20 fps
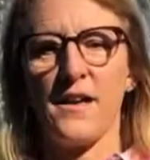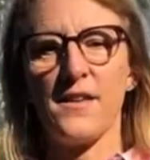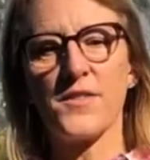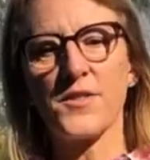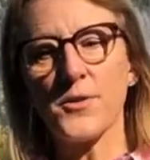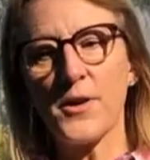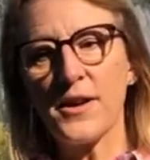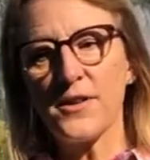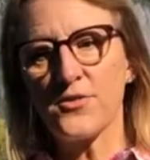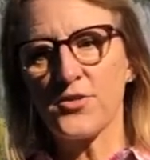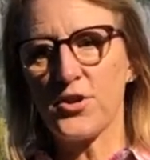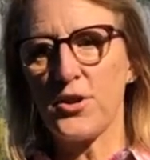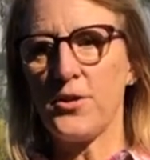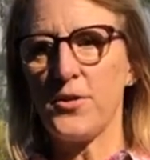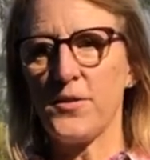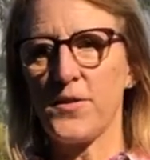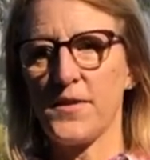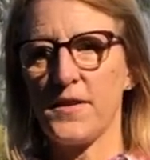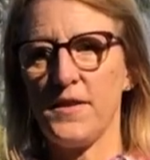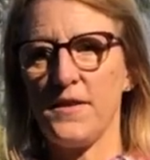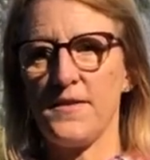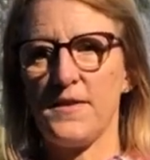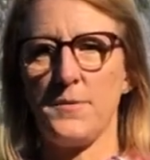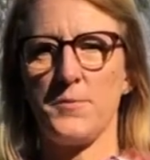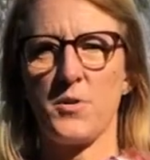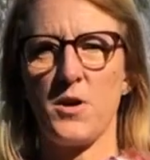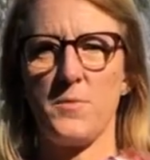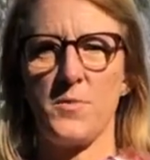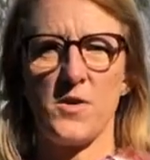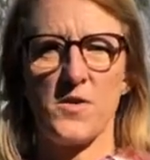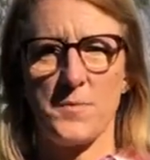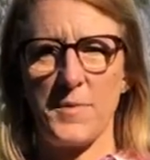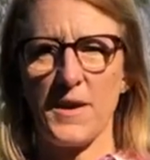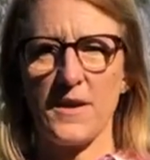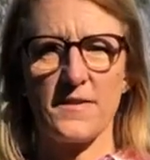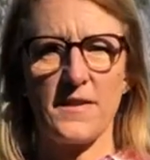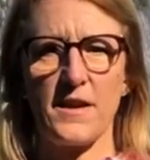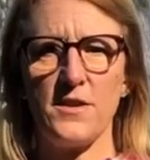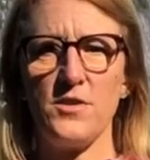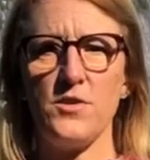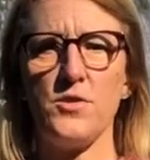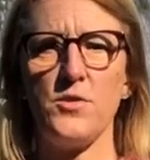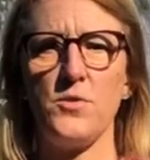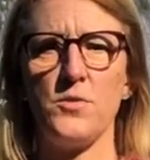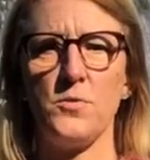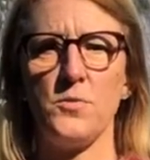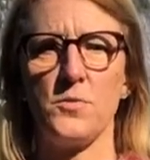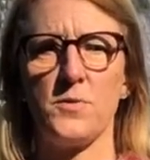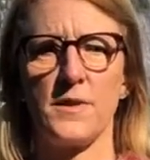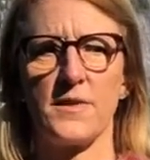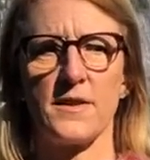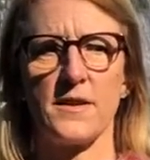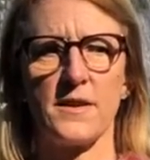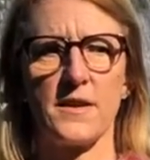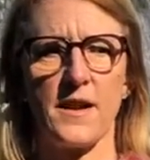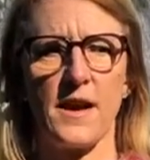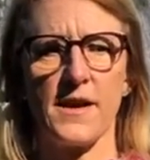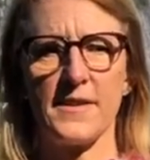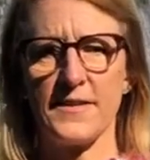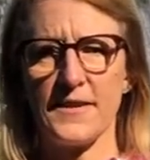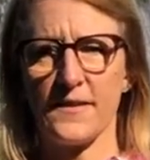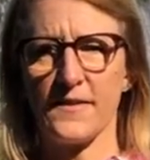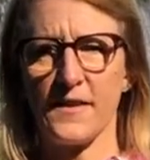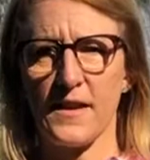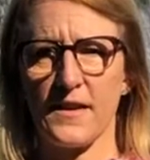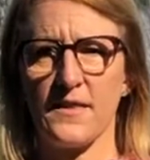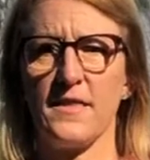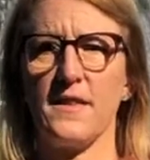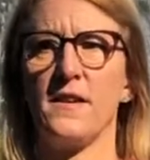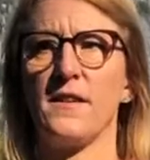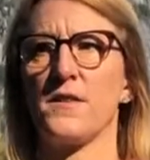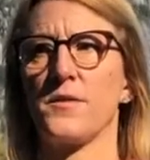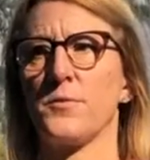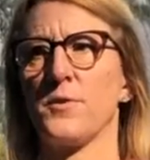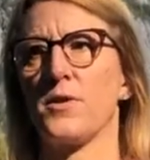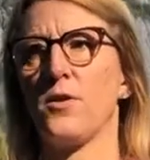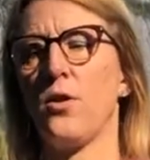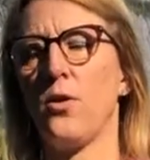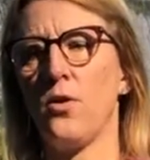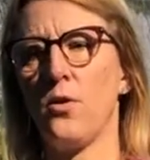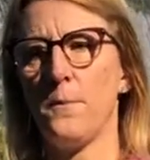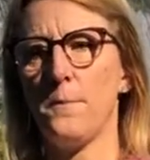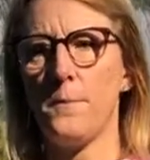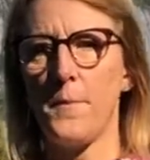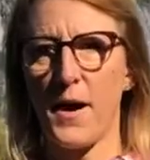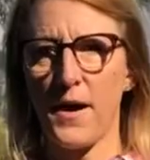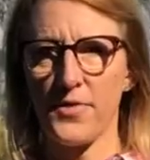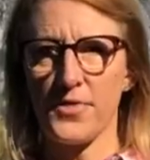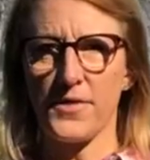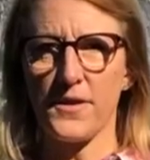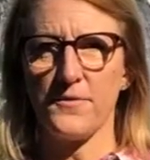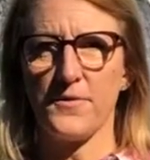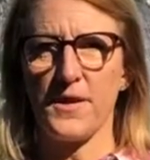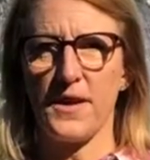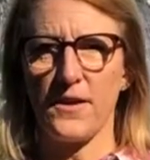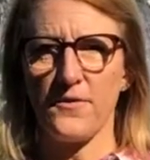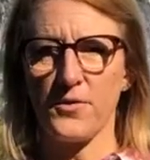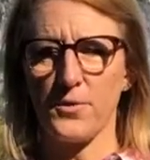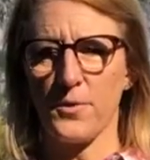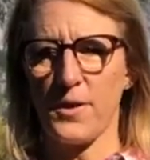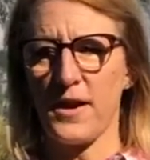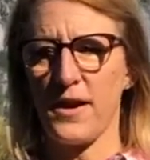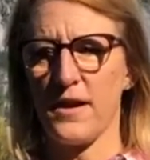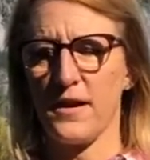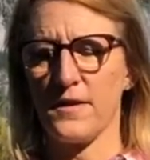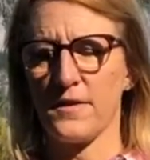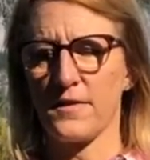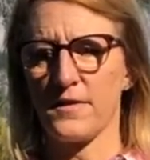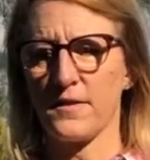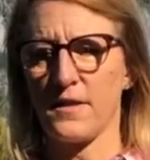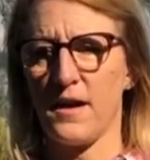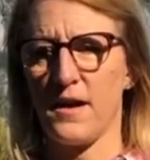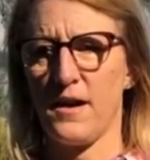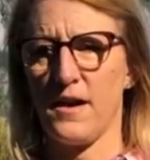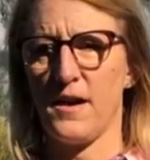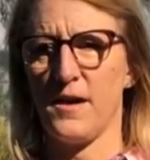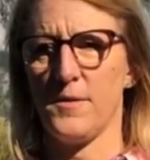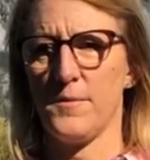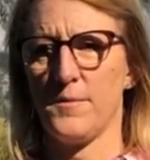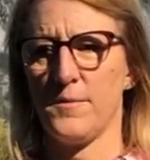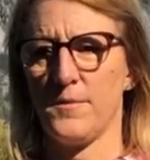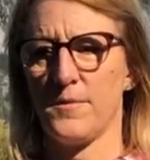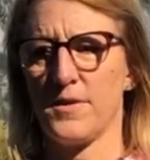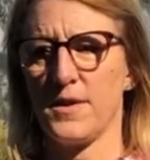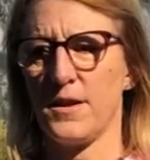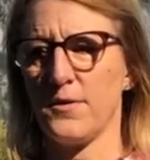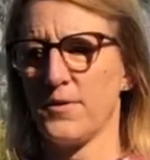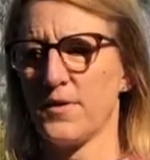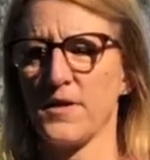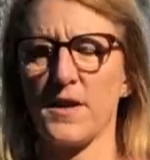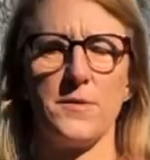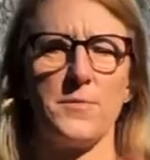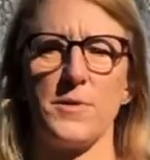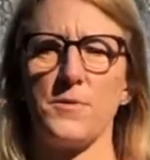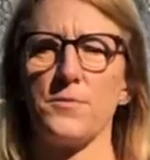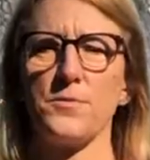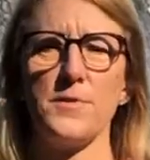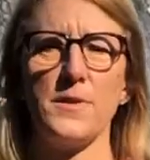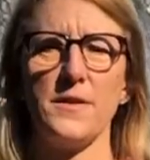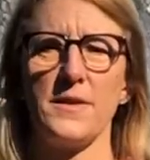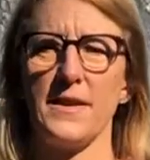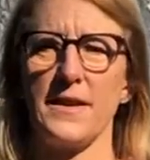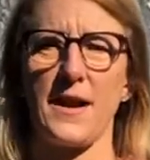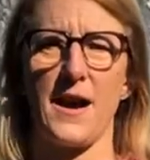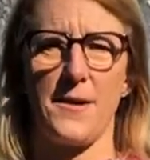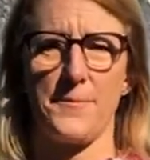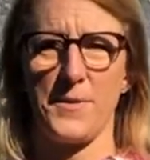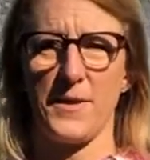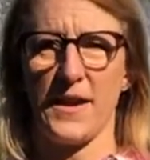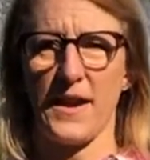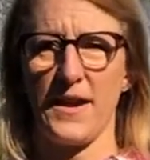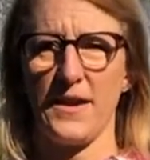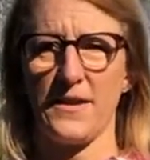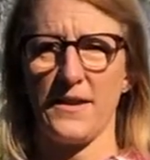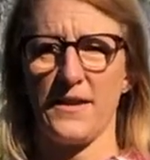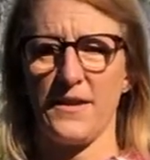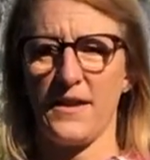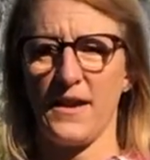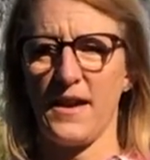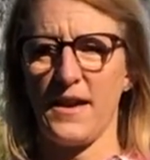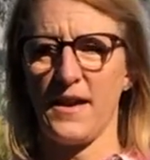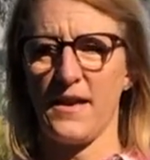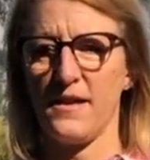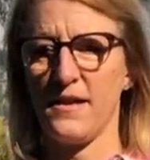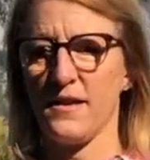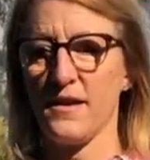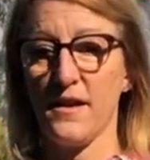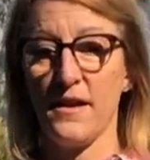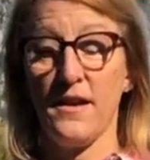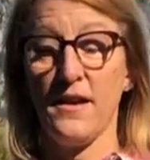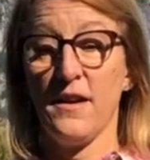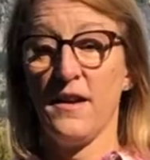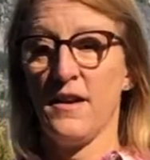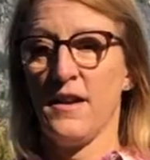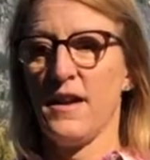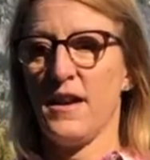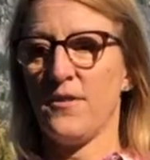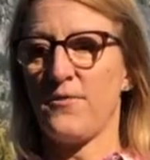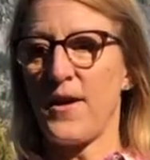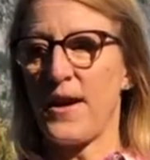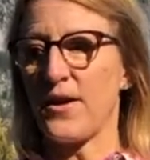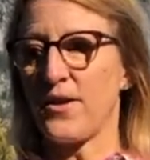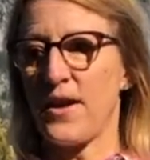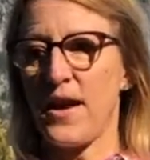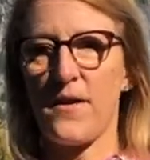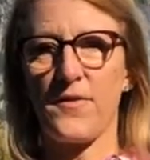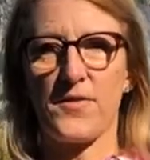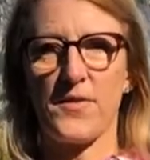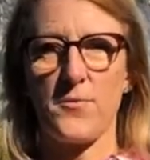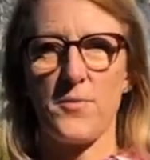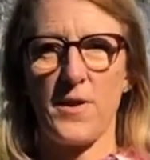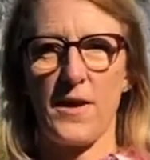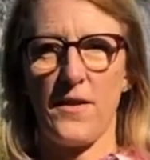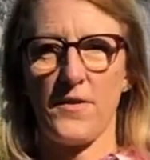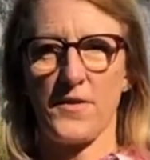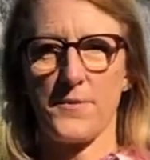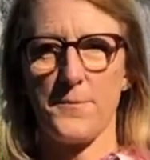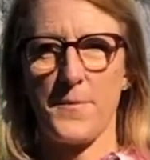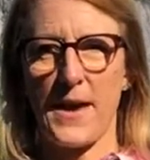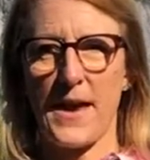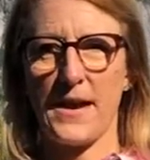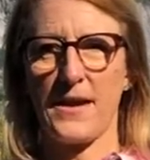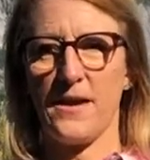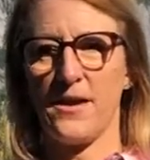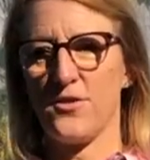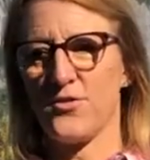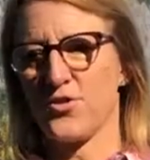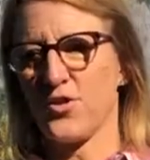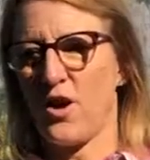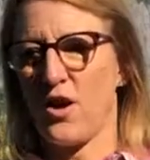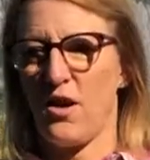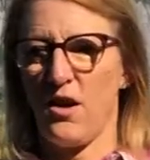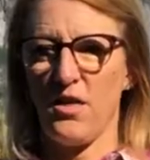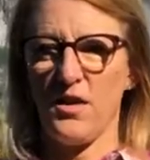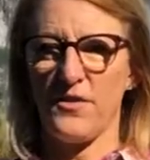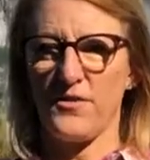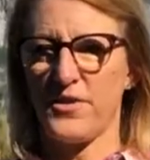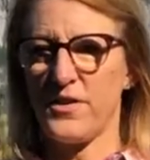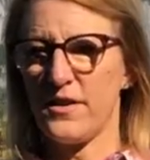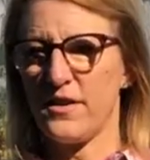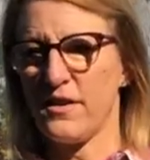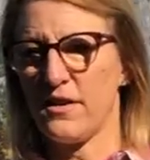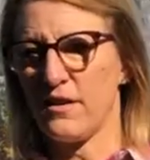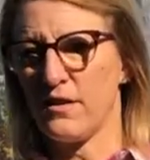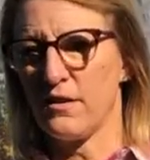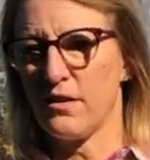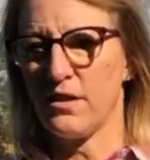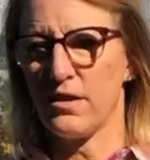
So I chose Easypromos because I knew with a contest like this, with a whole month of giveaways, um, that it was going to be really complicated. And if I could have someone else manage all of the